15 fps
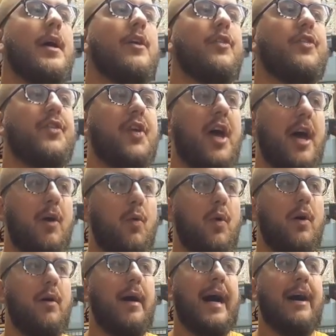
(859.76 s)

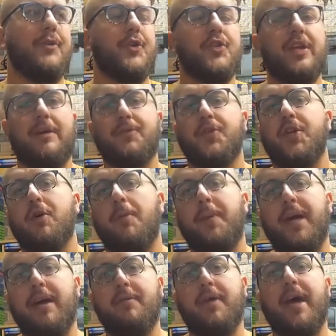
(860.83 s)
So I'll just have to do a
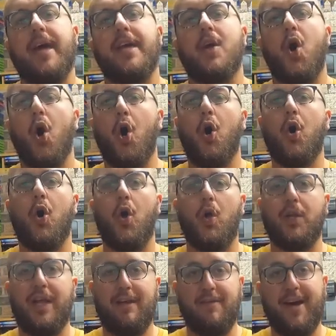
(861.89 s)
bit of a
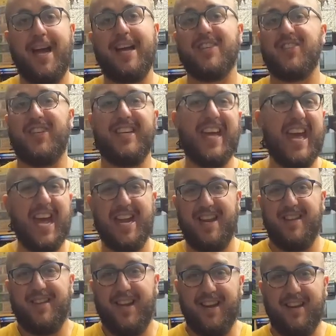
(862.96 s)
haul if I actually get
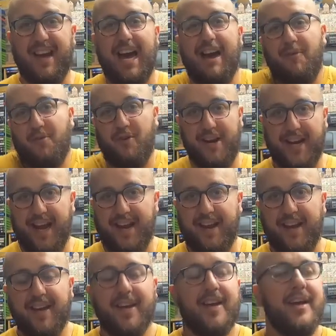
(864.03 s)
anything after I get
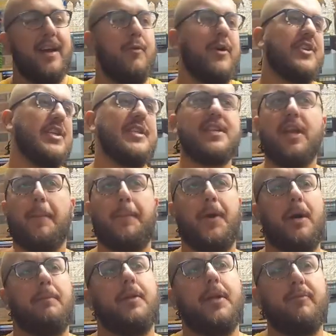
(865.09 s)
it, which isn't a
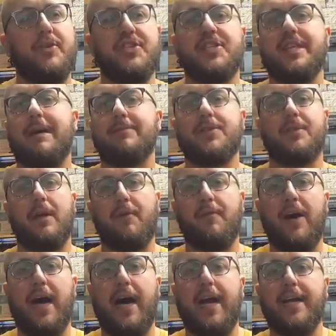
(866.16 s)
problem, which is absolutely
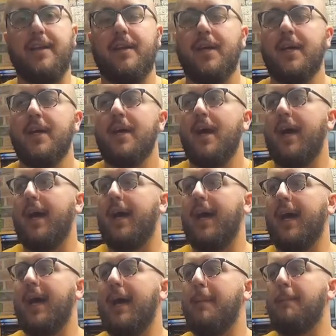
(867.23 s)
fine.
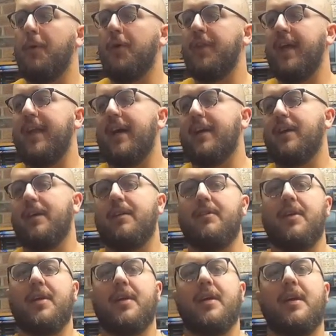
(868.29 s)
But then I
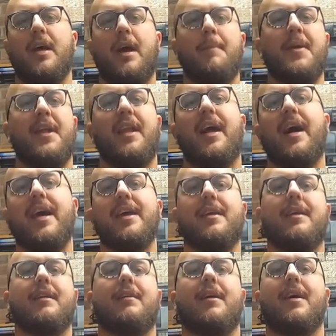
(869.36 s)
can, a bit
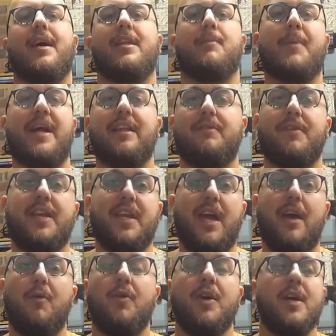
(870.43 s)
like the palette
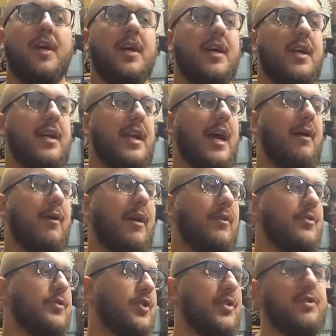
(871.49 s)
video, you know,
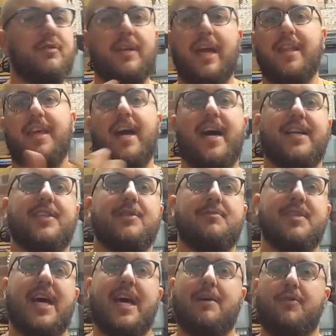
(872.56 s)
I'll just get the
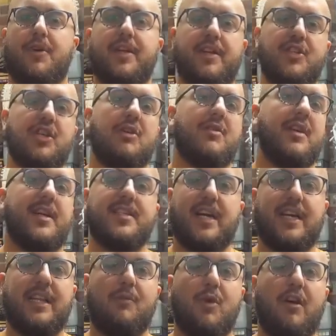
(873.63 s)
items out and then show you
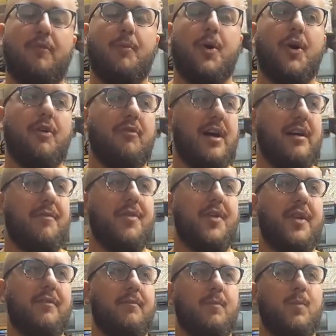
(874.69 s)
exactly what I've bought rather
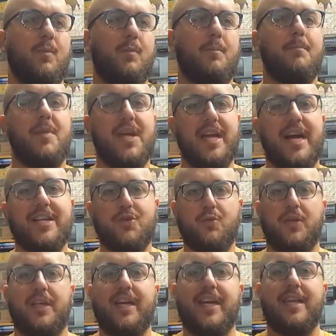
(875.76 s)
than me
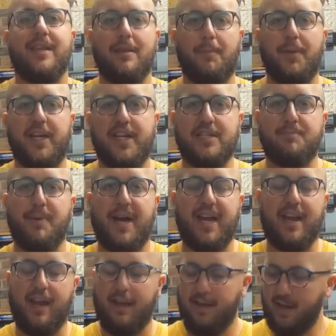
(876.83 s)
actually in the place
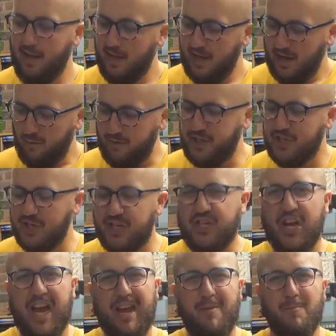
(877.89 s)
buying it, which is a
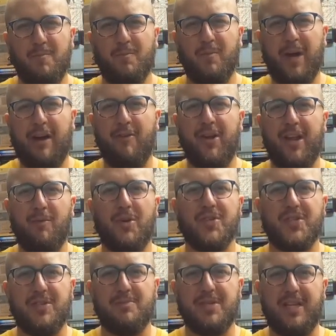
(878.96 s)
shame. I really
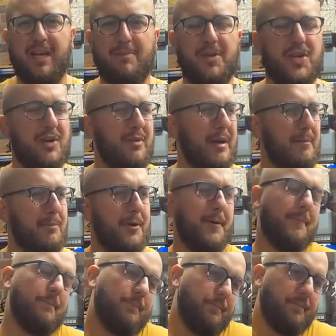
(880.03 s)
wanted them to let me do it,
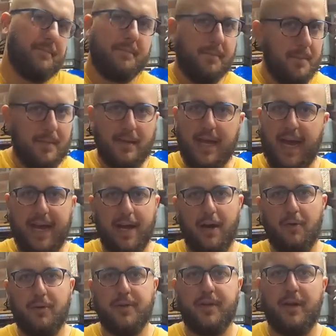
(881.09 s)
but hey
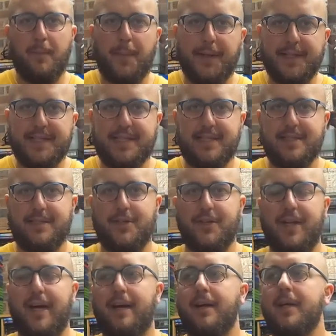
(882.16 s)
ho, no policies and all
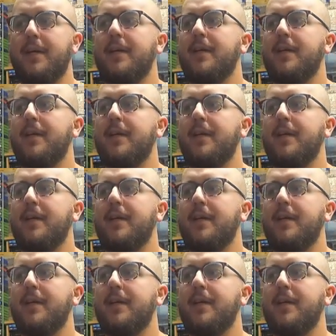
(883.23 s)
that.